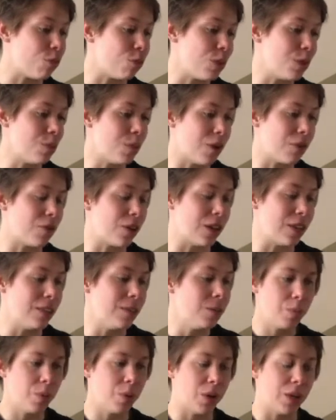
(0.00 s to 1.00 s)
Me and my friend
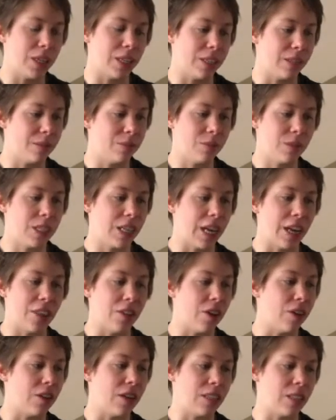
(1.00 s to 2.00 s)
put it
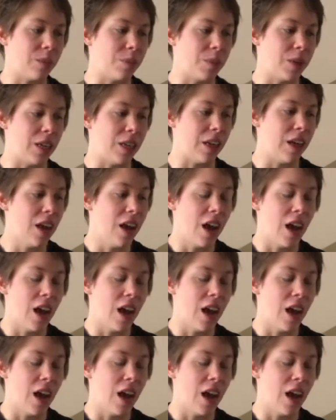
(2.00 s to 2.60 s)
together, a recipe,